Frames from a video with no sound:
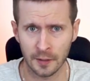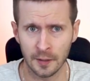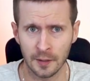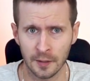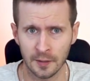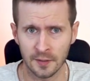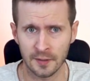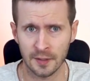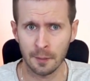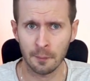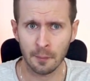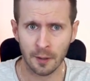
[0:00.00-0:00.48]

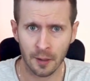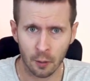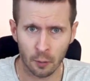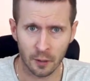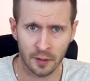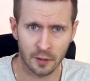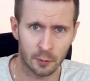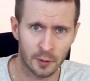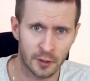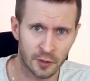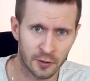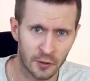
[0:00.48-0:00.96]
Somehow
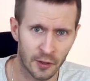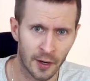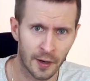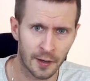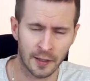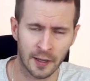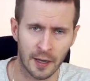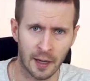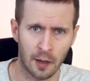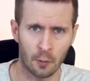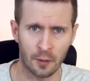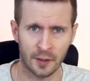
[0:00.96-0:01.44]
when we're
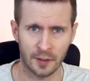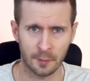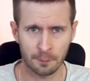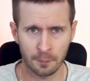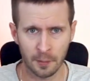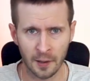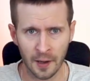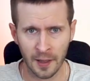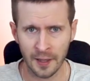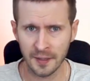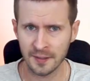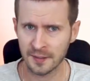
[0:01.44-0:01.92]
drunk, our
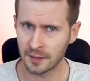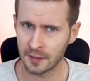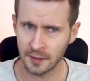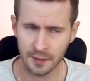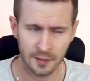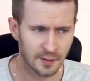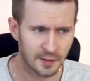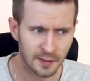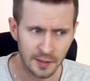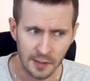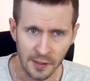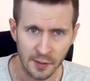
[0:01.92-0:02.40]
place,
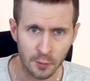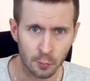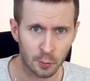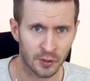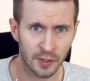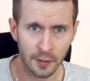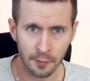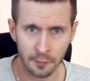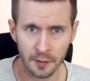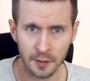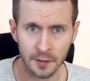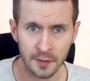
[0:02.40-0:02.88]
grid cells,
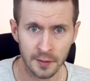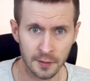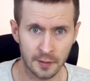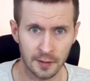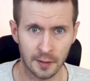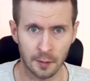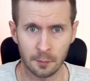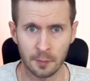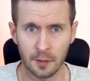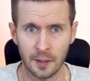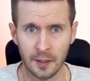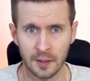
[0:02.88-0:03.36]
whatever is in the
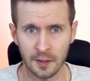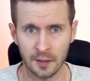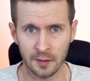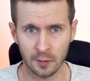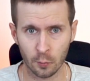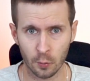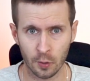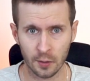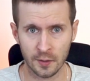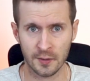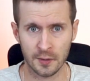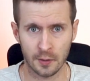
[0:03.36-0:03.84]
brain, it
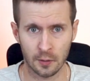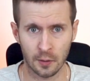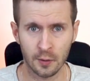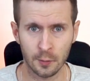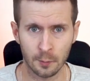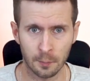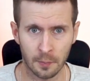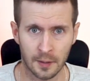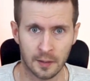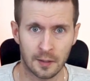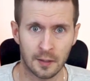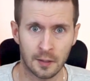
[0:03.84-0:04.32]
works a lot
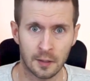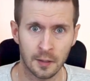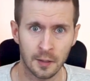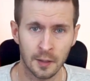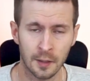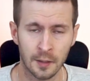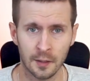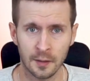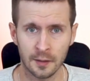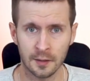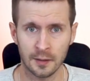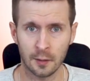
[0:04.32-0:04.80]
better
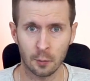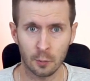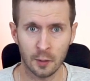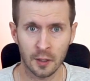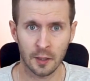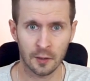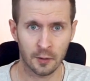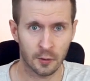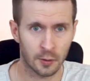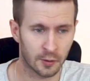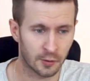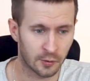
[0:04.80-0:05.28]
than we are
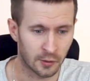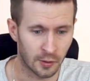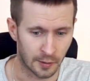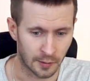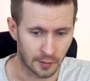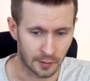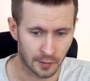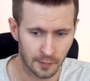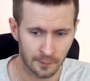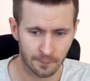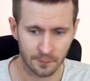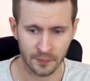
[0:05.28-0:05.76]
not
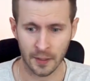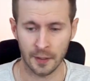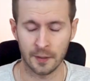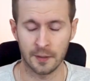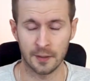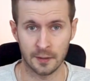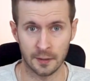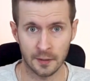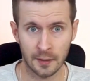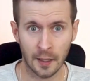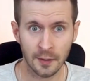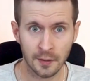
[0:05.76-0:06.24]
drunk. And
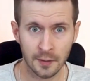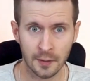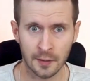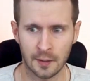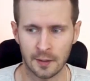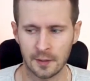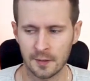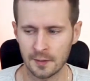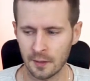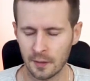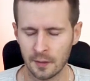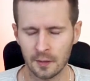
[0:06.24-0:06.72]
in that
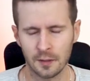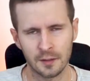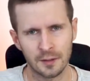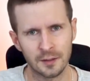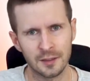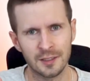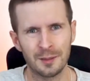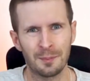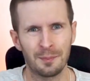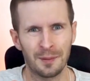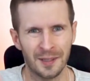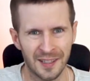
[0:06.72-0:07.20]
case,
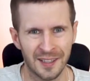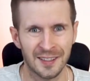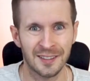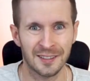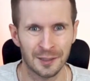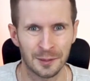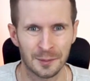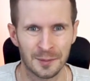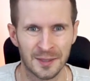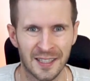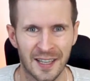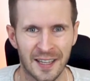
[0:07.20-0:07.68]
GPS
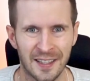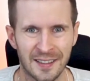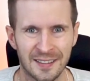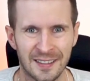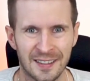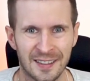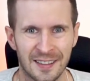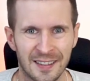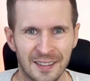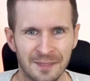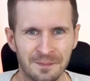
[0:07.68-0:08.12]
comes handy.